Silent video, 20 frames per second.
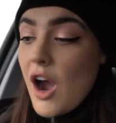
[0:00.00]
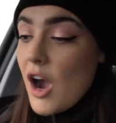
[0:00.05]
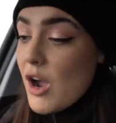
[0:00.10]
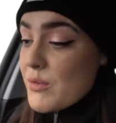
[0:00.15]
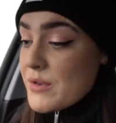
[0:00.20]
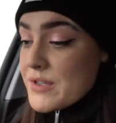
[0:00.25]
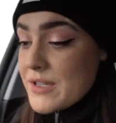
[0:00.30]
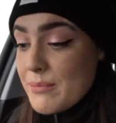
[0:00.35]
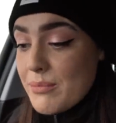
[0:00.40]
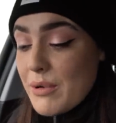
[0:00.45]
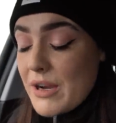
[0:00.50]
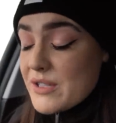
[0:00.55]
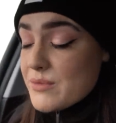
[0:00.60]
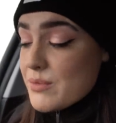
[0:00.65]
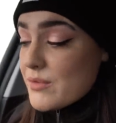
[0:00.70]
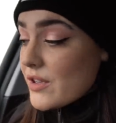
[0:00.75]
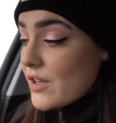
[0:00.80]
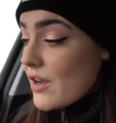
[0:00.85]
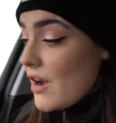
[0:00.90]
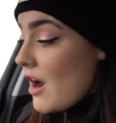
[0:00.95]
I was impressed
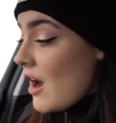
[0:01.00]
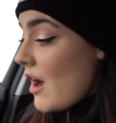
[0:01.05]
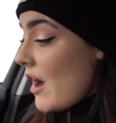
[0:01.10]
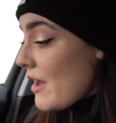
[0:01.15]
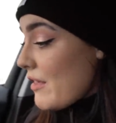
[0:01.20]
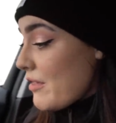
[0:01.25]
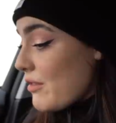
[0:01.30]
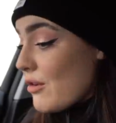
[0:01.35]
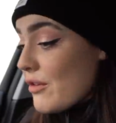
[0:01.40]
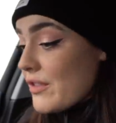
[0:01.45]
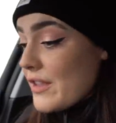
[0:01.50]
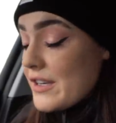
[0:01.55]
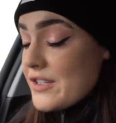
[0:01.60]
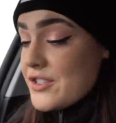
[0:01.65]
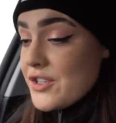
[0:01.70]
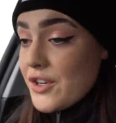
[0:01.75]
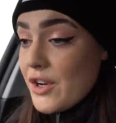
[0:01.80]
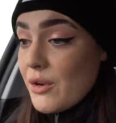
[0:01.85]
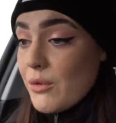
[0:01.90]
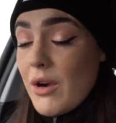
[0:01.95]
with the car. I thought that,
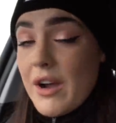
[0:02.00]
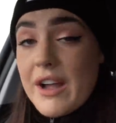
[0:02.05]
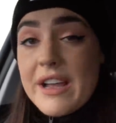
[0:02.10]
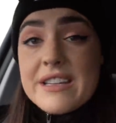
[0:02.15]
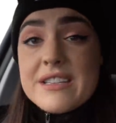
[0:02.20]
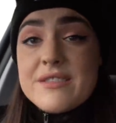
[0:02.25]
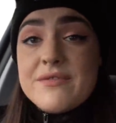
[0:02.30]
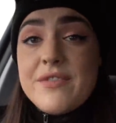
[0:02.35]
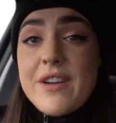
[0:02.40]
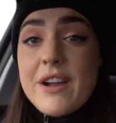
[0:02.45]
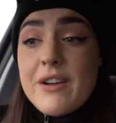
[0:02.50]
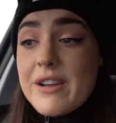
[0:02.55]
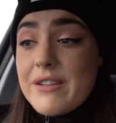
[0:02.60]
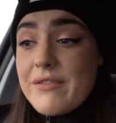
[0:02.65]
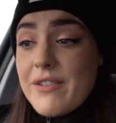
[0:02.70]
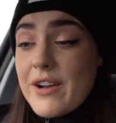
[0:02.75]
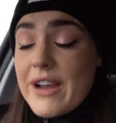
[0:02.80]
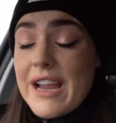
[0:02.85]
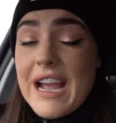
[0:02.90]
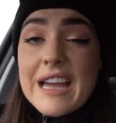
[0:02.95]
do you know what, it's very,
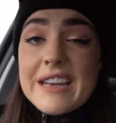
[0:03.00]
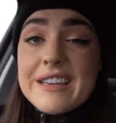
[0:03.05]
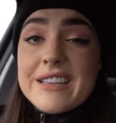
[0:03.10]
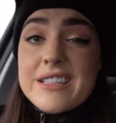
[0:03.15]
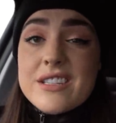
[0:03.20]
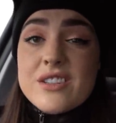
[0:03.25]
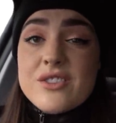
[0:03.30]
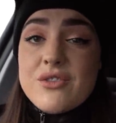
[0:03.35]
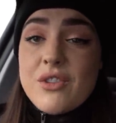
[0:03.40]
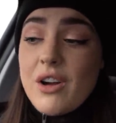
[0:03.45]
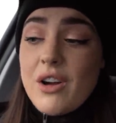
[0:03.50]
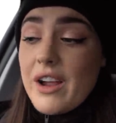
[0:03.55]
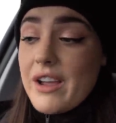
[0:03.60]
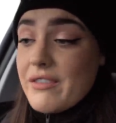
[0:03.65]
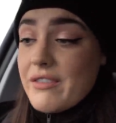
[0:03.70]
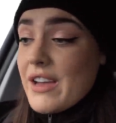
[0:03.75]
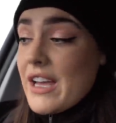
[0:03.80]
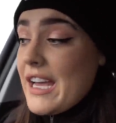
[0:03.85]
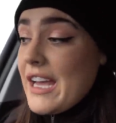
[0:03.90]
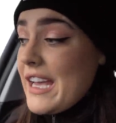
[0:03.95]
very handy to
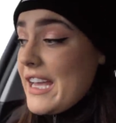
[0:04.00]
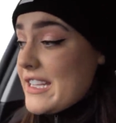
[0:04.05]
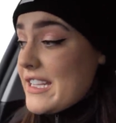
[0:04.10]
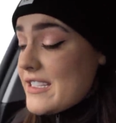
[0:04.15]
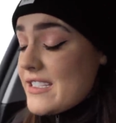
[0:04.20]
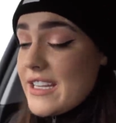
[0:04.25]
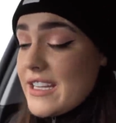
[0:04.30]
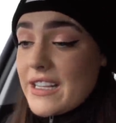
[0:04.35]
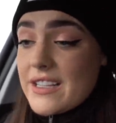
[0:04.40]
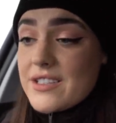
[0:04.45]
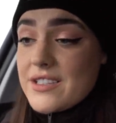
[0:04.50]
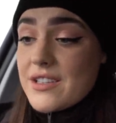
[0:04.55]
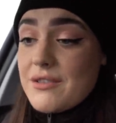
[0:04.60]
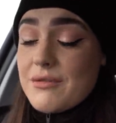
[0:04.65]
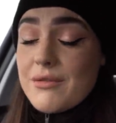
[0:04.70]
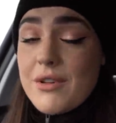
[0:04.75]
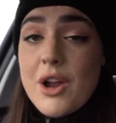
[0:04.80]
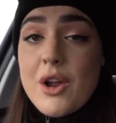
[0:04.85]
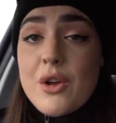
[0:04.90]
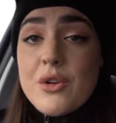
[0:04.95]
drive. It sticks to the
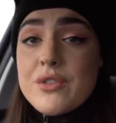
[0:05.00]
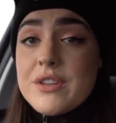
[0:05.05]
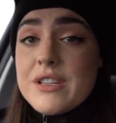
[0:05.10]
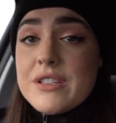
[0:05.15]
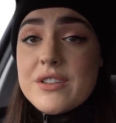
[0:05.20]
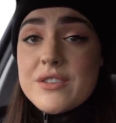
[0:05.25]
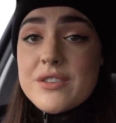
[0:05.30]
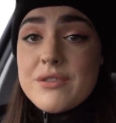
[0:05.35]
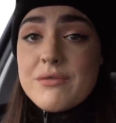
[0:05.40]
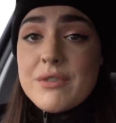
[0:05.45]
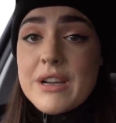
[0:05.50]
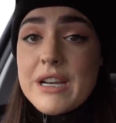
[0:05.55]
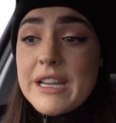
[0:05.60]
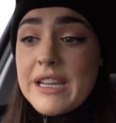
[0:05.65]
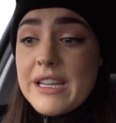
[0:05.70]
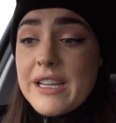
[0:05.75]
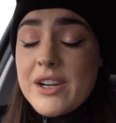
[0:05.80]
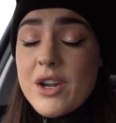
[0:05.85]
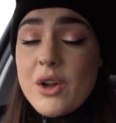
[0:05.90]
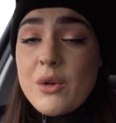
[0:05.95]
road. It doesn't really,
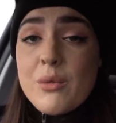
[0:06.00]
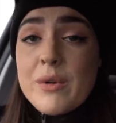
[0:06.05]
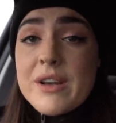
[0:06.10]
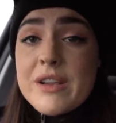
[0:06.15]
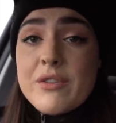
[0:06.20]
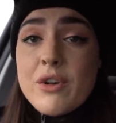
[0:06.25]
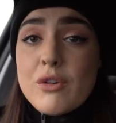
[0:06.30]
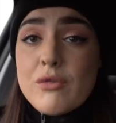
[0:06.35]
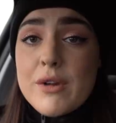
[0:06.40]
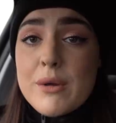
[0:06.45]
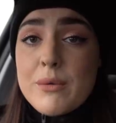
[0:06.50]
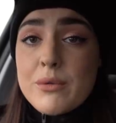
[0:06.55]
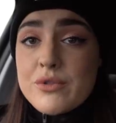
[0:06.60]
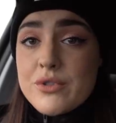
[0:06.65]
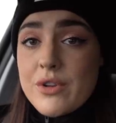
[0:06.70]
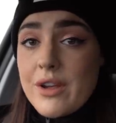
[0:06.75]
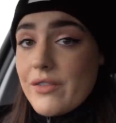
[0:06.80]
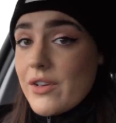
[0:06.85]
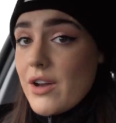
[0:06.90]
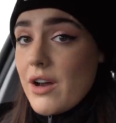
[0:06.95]
you know, when you've got rear wheel
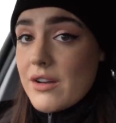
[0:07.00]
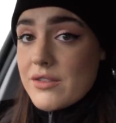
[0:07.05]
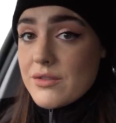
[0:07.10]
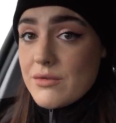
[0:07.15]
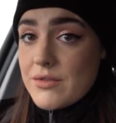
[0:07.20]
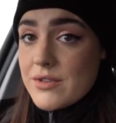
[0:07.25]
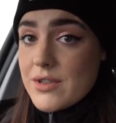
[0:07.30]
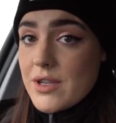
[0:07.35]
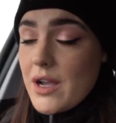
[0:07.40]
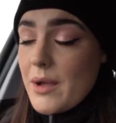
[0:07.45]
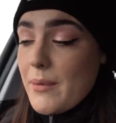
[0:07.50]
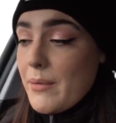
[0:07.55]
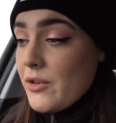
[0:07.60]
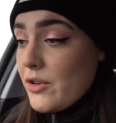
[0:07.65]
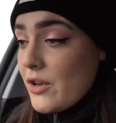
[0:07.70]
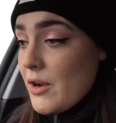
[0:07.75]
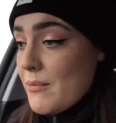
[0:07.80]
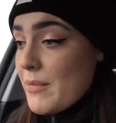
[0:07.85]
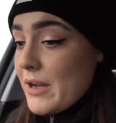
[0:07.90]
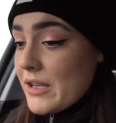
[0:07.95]
drive cars all the time, you
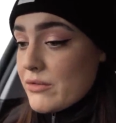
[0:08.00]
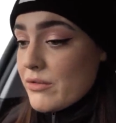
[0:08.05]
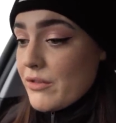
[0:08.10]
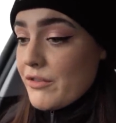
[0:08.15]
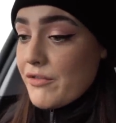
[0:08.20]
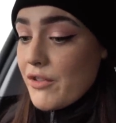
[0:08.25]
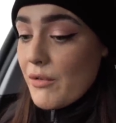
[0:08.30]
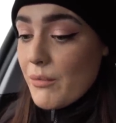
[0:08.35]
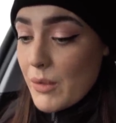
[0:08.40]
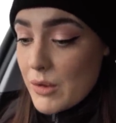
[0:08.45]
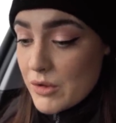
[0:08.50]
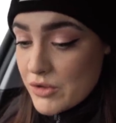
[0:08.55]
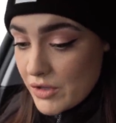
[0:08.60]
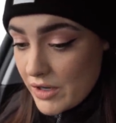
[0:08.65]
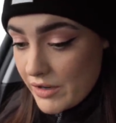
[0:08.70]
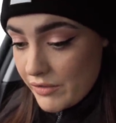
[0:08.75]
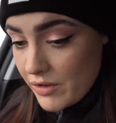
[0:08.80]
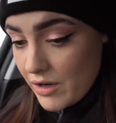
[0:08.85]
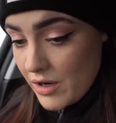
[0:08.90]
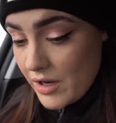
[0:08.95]
come back to a front wheel
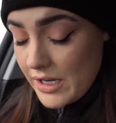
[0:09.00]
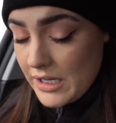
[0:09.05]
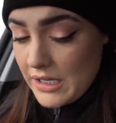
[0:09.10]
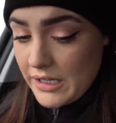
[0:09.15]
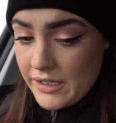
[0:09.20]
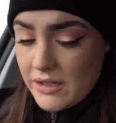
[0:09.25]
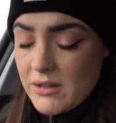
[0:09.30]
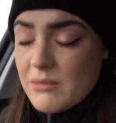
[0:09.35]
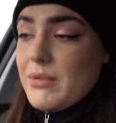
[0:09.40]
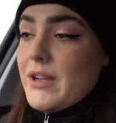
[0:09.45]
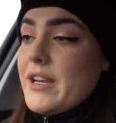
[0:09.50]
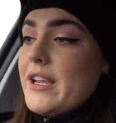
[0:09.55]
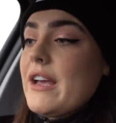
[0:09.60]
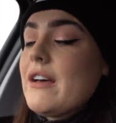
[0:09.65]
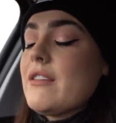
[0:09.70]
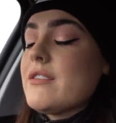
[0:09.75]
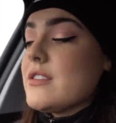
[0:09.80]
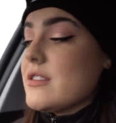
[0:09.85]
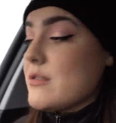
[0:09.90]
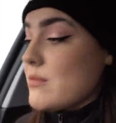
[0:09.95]
drive car, you're like, oh, bloody
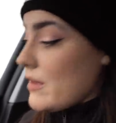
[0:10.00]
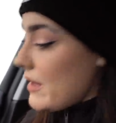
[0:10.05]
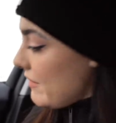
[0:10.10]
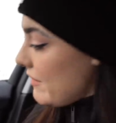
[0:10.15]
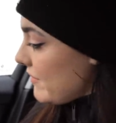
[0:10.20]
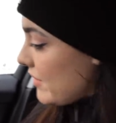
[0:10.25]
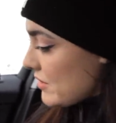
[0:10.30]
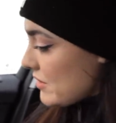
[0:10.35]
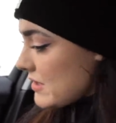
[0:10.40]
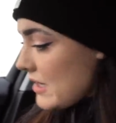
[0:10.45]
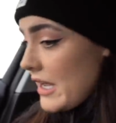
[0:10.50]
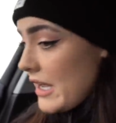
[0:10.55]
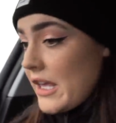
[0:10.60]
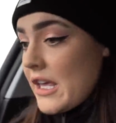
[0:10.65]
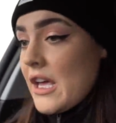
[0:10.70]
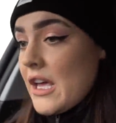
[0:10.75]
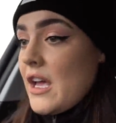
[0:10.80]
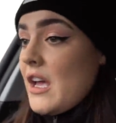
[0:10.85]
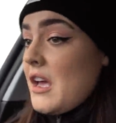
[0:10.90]
hell, this is what that feels like.